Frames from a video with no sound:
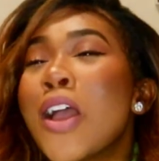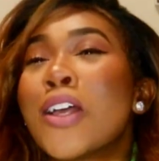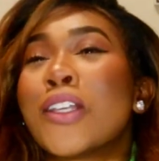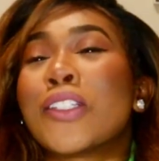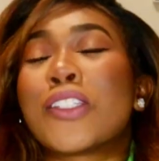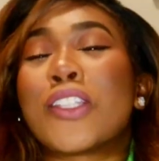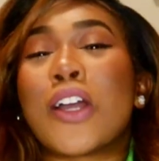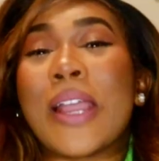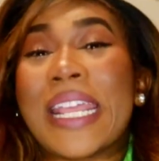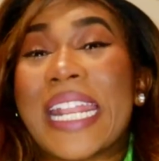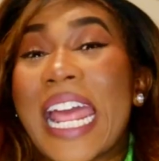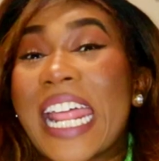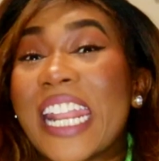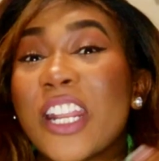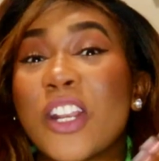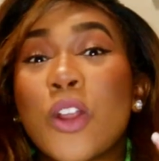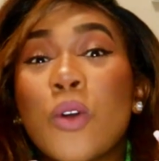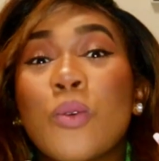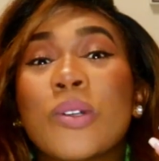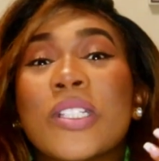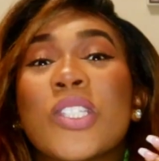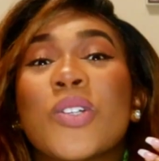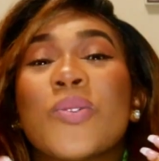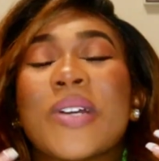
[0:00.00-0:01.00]
So, and I didn't know
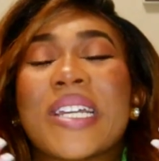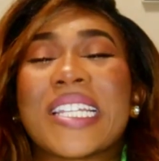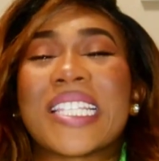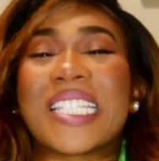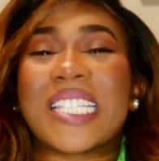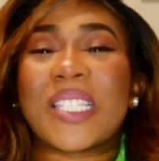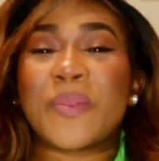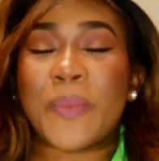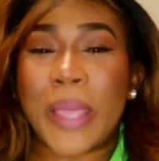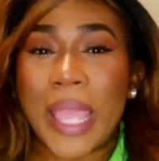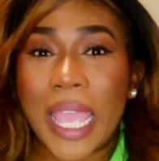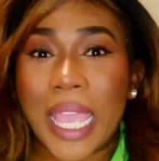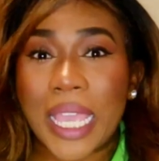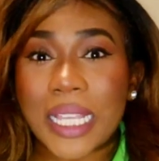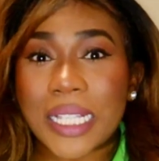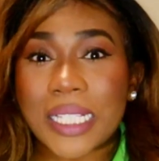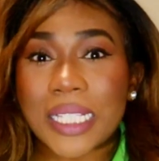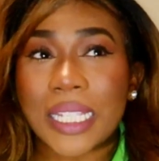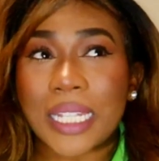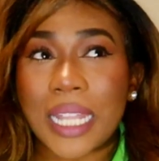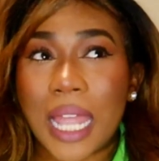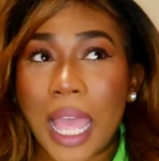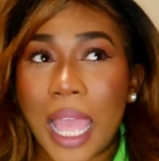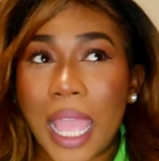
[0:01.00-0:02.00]
what to
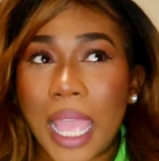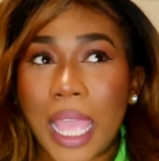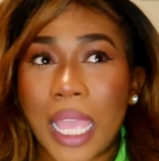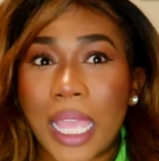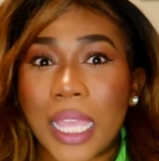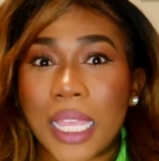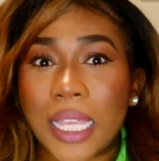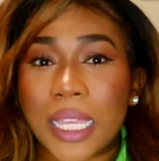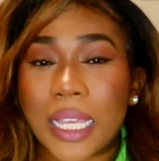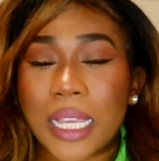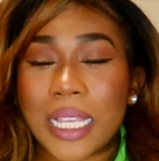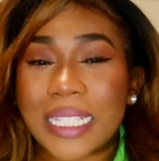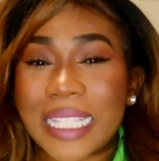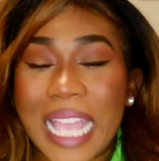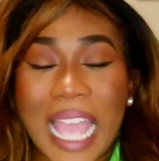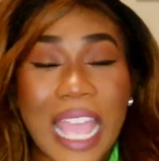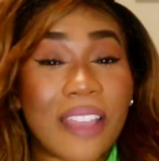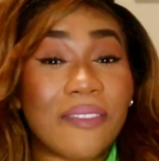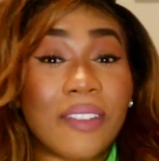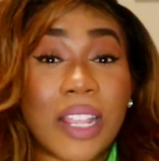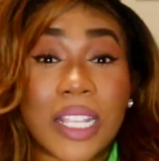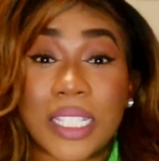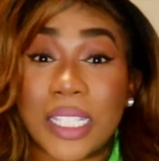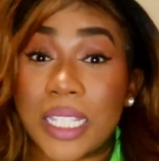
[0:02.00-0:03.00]
expect, like, because I
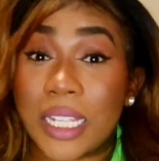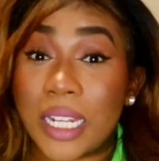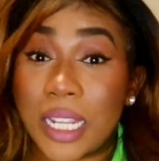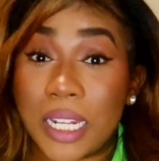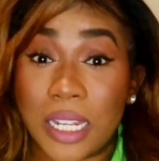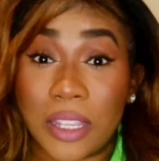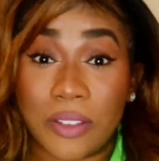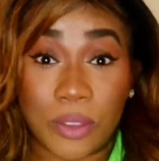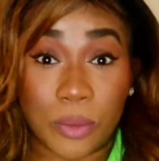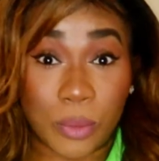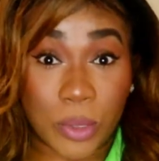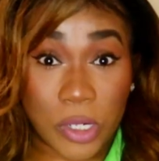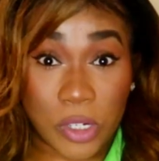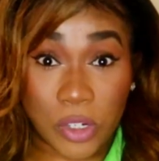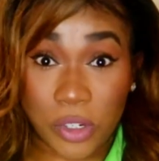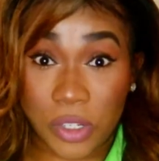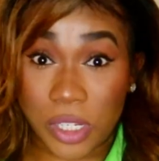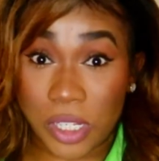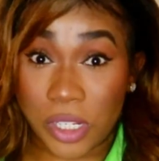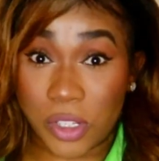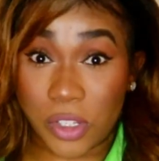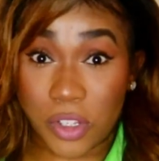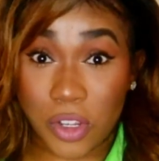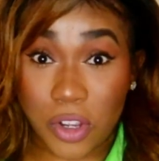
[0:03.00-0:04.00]
have not seen any of the
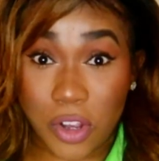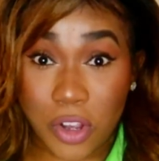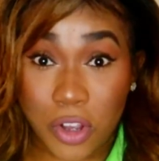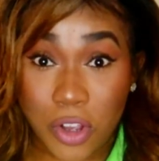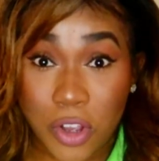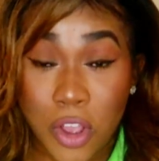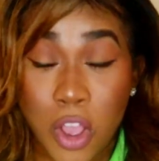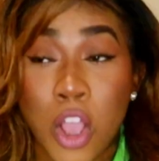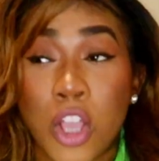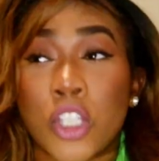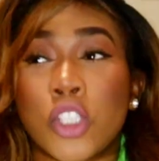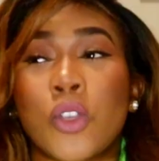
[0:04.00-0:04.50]
Bridgertons, y'all.